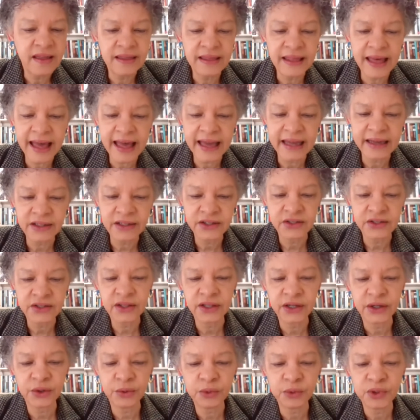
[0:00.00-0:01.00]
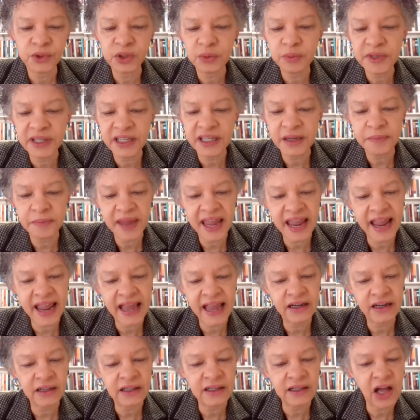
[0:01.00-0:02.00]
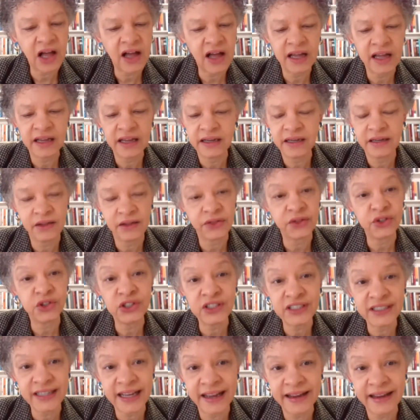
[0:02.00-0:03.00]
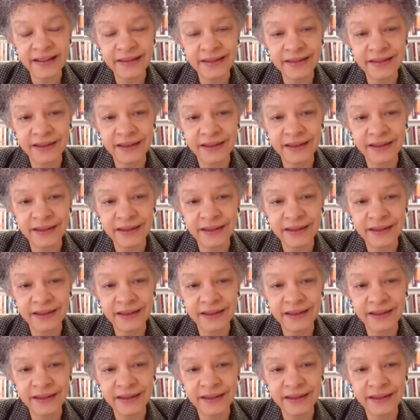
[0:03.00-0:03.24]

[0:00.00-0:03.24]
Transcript: that there will be a panel on Thursday,